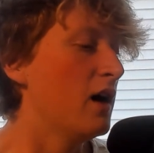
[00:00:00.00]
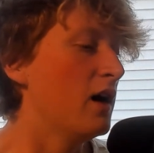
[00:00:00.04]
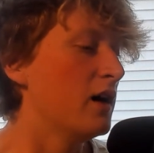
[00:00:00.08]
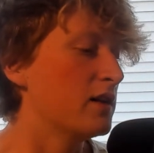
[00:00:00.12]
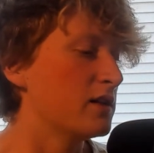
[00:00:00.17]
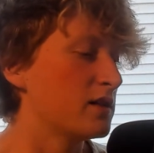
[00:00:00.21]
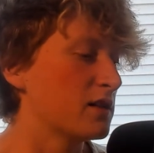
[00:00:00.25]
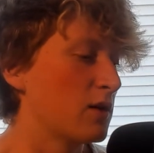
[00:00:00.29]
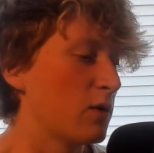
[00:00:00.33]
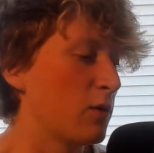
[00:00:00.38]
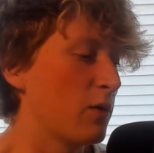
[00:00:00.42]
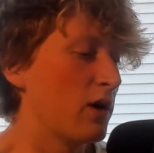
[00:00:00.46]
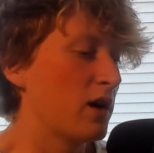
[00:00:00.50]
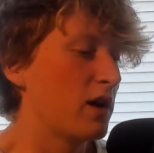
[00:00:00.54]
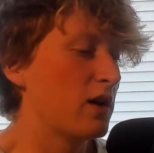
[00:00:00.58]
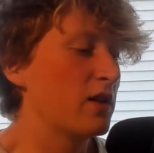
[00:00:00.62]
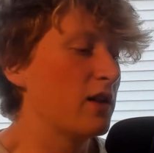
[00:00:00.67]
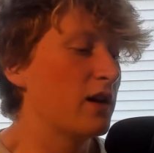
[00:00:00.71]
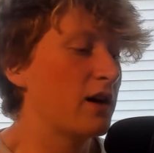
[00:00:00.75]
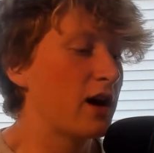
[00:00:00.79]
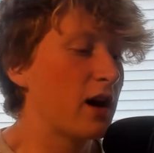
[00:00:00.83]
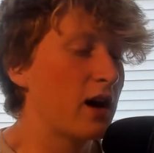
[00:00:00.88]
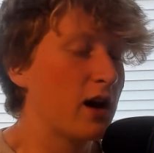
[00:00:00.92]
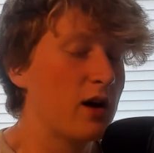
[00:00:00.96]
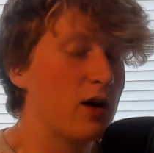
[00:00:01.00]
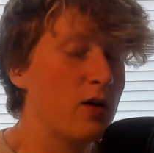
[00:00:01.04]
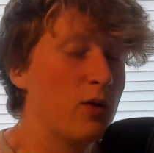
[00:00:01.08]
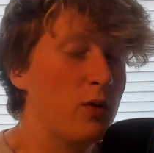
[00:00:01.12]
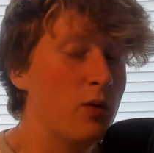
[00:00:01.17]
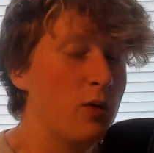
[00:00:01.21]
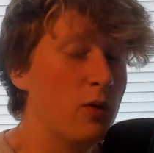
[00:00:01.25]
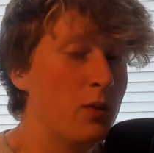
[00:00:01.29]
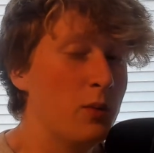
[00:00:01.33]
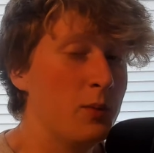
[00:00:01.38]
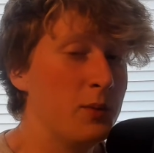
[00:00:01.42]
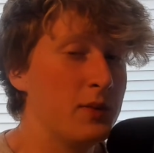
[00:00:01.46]
to where like
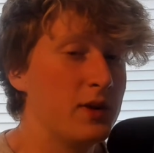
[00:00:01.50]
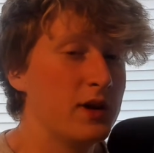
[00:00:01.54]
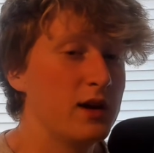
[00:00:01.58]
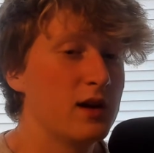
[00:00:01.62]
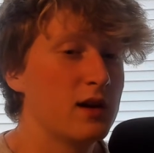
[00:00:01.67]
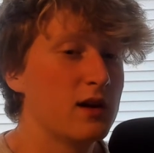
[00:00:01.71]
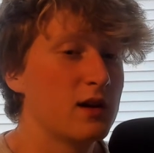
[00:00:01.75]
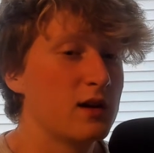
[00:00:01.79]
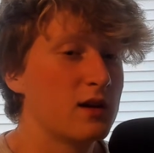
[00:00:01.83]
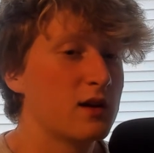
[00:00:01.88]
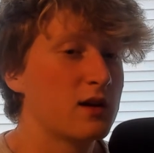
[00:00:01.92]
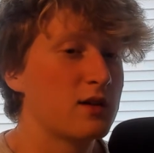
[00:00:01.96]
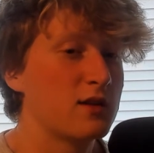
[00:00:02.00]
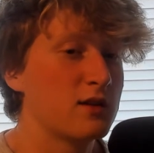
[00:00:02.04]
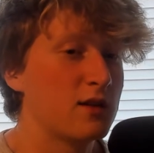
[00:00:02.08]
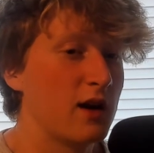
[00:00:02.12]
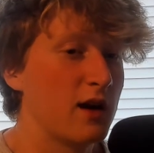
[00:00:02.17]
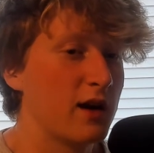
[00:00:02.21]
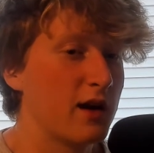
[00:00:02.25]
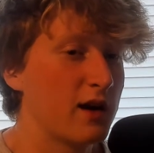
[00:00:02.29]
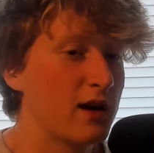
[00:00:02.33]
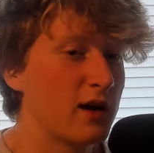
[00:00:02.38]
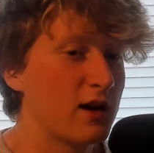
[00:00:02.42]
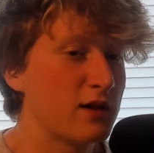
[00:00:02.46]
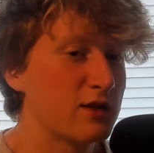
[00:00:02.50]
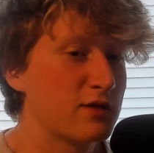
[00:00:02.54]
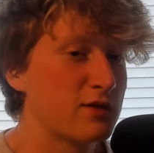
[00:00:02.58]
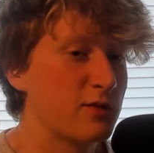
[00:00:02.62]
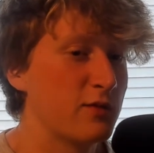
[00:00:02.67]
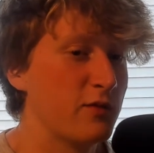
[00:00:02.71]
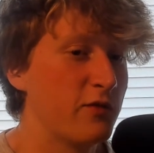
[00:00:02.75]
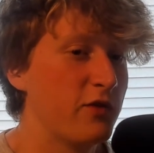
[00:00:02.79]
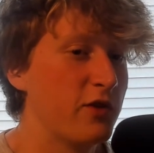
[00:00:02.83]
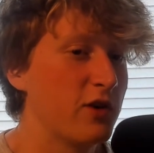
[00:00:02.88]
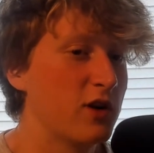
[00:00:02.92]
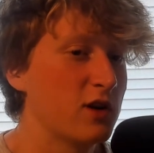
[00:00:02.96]
me, I got some
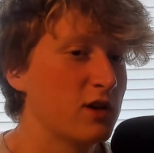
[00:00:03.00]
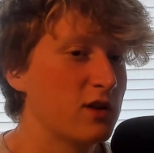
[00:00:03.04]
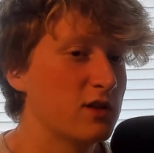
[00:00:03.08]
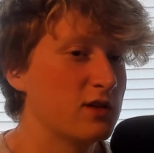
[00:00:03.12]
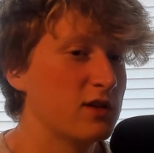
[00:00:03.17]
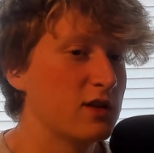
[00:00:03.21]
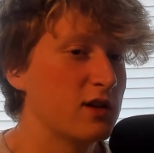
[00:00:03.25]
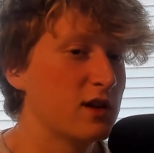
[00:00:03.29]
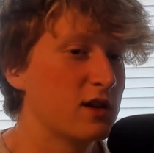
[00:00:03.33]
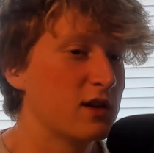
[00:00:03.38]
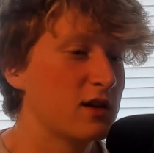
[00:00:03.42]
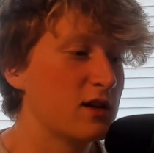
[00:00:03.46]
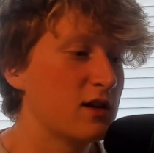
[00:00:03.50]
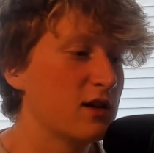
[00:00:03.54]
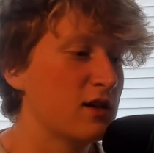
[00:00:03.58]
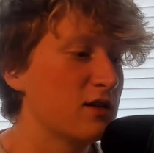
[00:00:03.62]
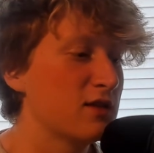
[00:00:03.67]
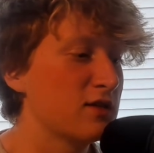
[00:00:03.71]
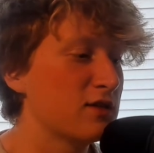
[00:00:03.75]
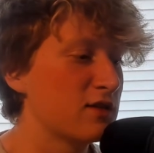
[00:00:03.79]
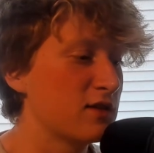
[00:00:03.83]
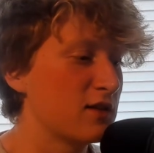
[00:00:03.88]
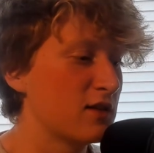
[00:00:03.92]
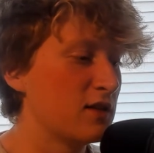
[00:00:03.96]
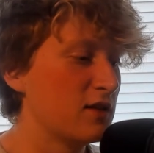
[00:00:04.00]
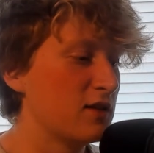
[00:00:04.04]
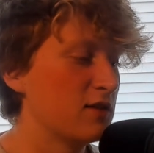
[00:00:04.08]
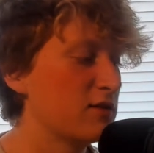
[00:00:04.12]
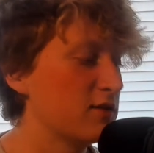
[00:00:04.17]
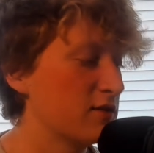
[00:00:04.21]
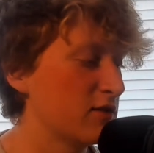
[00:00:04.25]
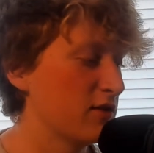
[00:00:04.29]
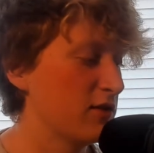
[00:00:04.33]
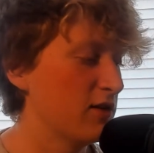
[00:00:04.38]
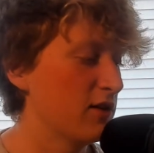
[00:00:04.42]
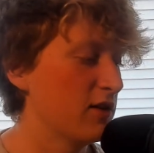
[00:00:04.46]
fucking thickness,
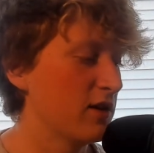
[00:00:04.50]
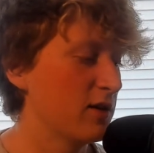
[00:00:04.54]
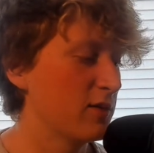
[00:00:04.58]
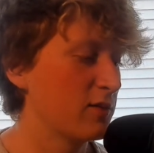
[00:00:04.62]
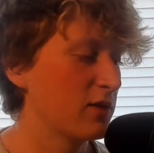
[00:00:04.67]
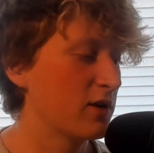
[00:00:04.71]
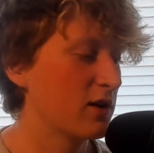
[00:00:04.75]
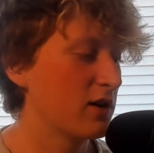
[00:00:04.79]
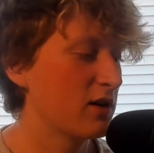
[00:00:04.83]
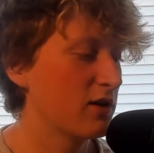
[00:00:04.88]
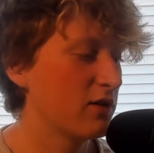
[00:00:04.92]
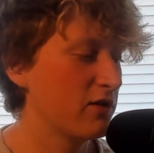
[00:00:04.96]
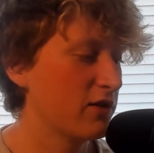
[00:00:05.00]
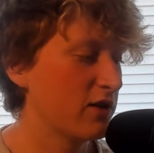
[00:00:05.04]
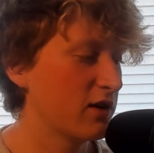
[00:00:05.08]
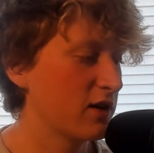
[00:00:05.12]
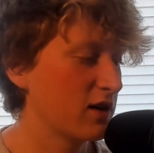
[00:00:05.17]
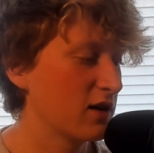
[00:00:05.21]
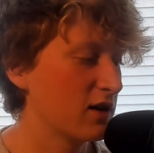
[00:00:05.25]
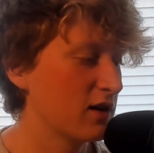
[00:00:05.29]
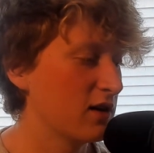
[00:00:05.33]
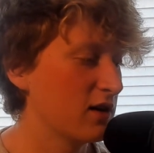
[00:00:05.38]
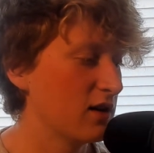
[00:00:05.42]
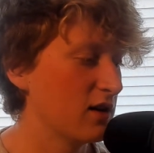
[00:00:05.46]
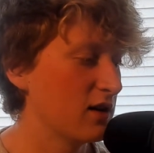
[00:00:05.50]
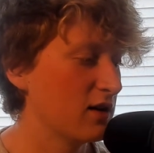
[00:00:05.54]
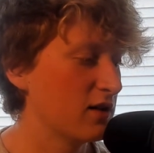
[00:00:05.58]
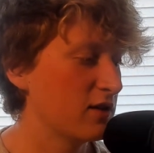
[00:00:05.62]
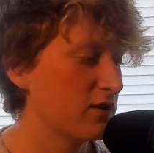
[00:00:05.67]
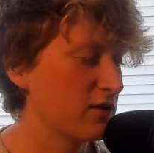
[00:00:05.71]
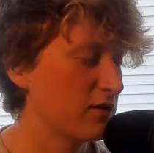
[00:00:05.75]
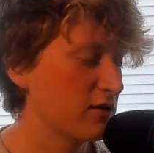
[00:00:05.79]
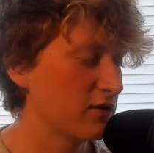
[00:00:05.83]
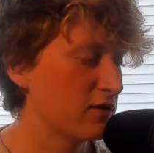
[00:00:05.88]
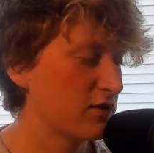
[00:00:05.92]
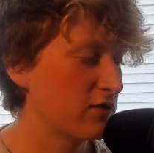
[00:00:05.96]
so I'm gonna fucking.
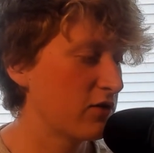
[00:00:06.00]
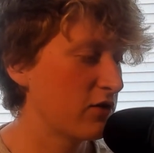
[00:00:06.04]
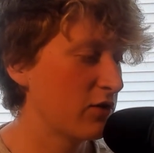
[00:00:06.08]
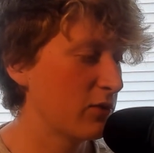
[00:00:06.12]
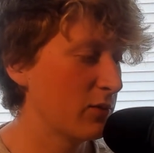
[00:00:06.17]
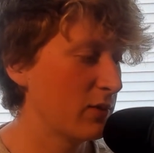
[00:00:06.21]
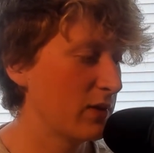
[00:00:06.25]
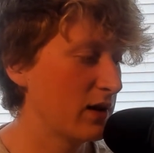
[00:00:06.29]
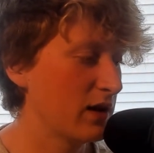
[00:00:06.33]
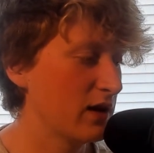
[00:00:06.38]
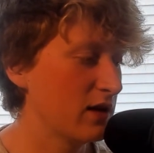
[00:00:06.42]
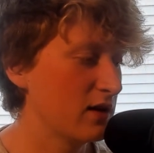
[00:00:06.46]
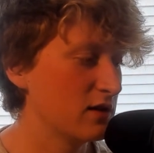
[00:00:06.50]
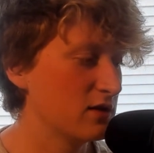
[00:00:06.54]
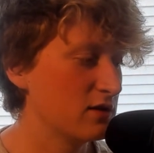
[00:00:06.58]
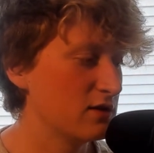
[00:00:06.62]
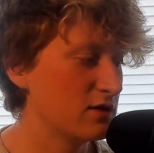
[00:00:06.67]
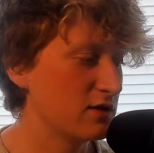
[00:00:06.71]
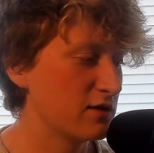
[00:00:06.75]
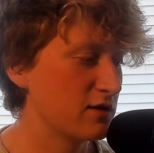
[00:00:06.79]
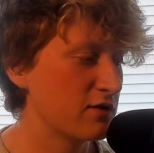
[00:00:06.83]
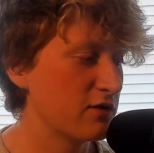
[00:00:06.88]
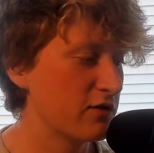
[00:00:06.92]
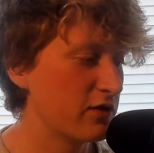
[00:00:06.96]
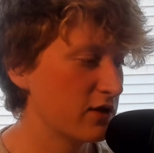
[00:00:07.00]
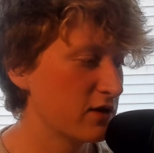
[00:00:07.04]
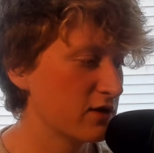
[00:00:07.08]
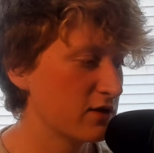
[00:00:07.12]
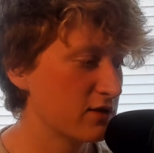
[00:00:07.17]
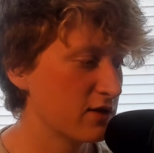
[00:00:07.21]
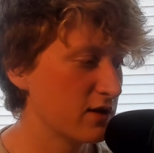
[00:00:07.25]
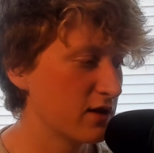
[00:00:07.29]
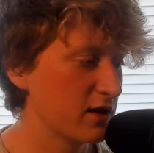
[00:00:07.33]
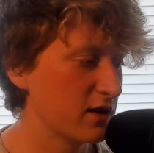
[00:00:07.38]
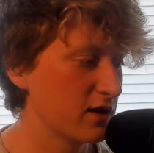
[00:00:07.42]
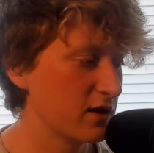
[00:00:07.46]
For me, it just feels
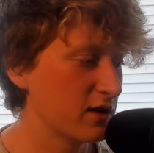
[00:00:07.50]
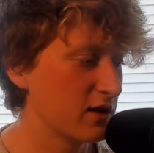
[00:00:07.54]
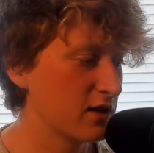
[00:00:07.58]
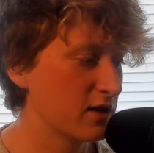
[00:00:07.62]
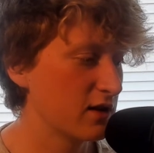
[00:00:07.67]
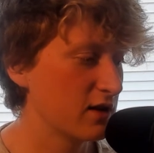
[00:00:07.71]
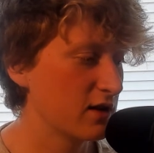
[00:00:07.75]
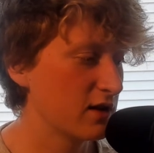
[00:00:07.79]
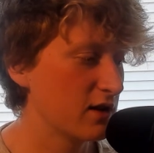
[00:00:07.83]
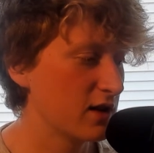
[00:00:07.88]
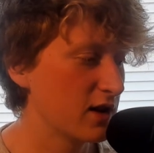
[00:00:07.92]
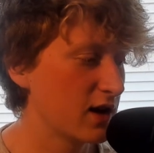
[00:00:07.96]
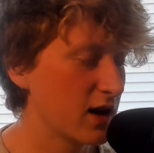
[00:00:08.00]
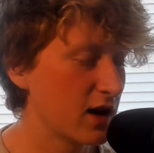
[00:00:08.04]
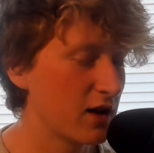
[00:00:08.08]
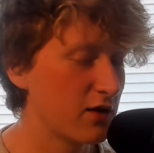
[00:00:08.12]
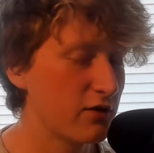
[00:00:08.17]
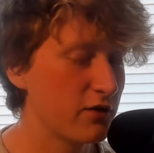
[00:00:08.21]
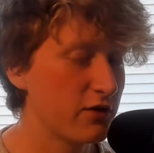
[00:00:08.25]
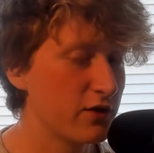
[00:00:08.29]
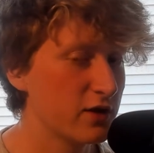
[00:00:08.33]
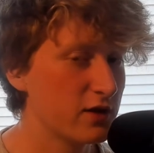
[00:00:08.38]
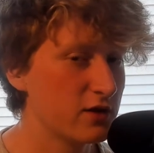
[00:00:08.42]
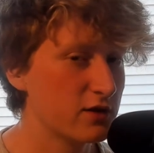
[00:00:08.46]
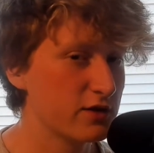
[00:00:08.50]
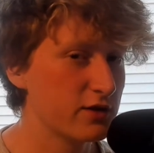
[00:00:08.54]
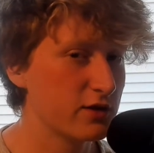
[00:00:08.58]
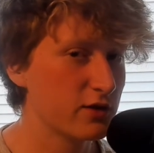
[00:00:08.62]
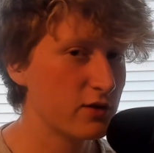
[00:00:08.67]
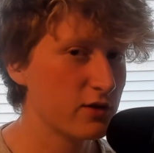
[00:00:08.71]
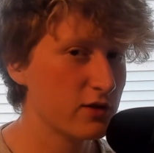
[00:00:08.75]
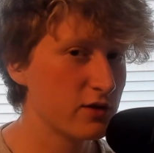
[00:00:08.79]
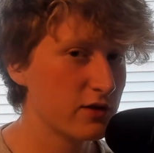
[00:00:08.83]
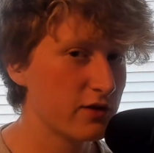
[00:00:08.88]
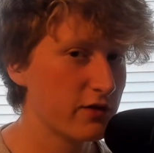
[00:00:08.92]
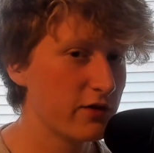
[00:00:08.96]
like it can feel
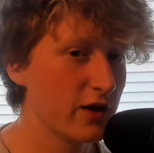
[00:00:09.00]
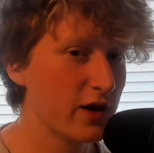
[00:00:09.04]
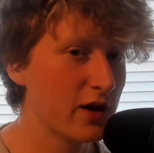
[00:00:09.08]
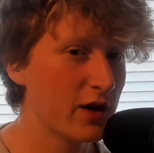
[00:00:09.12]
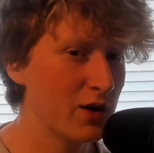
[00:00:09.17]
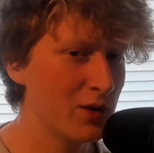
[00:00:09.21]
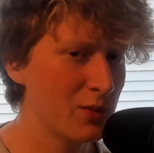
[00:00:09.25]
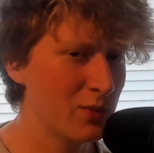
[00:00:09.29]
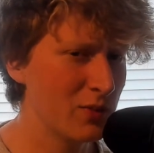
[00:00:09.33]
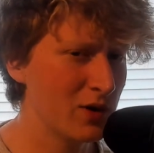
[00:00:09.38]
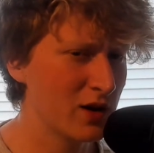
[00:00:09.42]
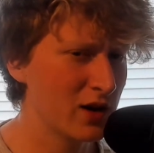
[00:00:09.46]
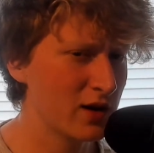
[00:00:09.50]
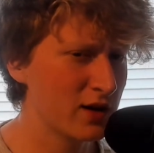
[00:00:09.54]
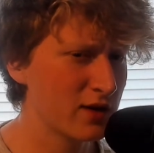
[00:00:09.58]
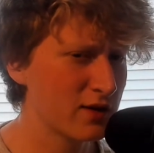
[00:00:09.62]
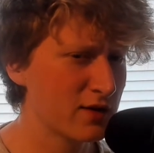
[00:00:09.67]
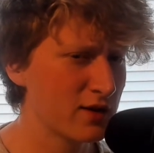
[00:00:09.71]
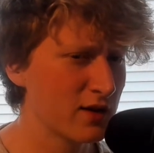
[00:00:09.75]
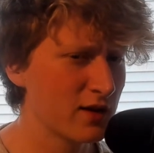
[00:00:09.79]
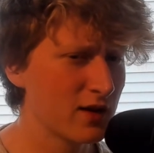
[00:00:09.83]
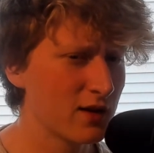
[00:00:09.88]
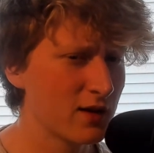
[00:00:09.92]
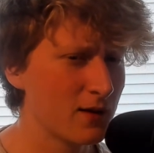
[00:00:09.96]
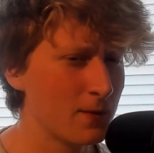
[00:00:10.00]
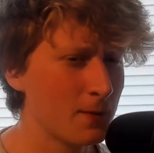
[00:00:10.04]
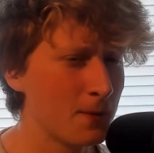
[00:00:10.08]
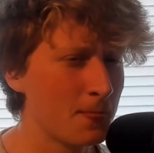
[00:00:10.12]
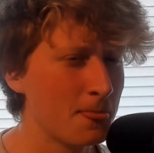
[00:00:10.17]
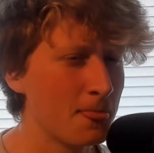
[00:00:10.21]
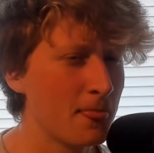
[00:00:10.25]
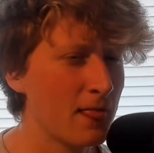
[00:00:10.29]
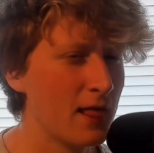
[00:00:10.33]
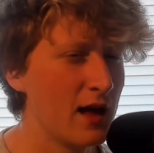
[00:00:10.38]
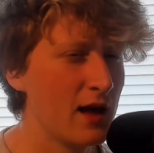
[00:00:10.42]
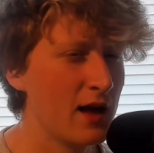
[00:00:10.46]
totally fine, but it's like
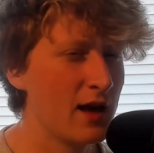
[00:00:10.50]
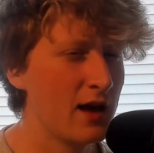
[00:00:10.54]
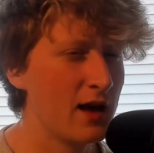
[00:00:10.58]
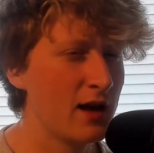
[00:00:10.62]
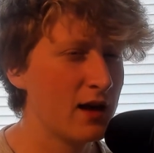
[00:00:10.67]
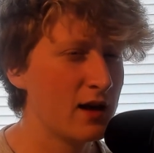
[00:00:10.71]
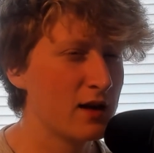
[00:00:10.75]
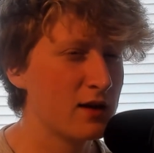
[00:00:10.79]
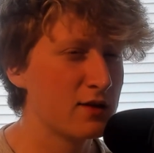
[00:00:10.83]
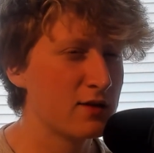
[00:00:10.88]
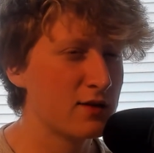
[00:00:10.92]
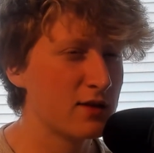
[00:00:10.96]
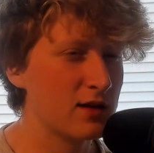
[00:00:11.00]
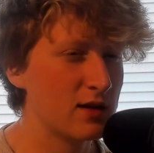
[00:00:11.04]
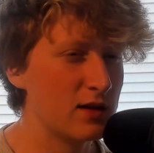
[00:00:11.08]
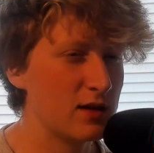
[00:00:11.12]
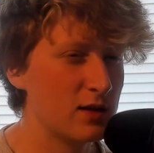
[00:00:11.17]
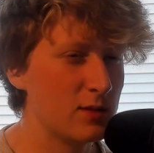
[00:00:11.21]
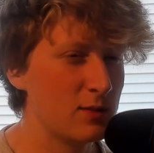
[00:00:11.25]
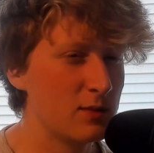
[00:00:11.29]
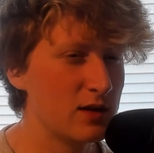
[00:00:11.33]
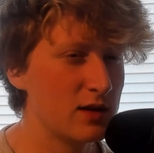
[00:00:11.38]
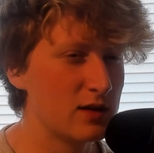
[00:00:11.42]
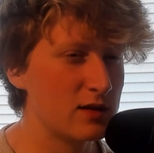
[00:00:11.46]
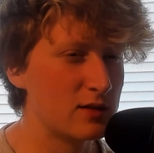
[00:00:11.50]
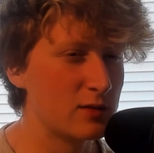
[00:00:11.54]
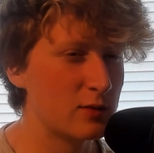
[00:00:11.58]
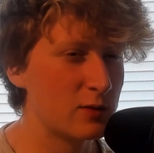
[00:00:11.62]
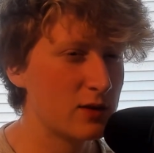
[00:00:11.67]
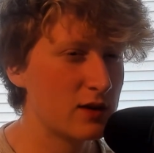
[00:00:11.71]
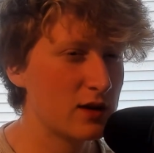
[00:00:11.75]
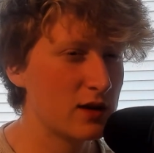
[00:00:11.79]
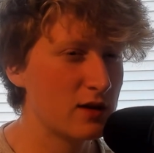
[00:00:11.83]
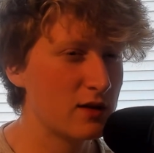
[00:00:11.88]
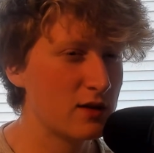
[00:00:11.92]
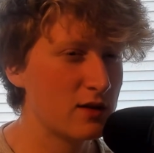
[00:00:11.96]
it's the in between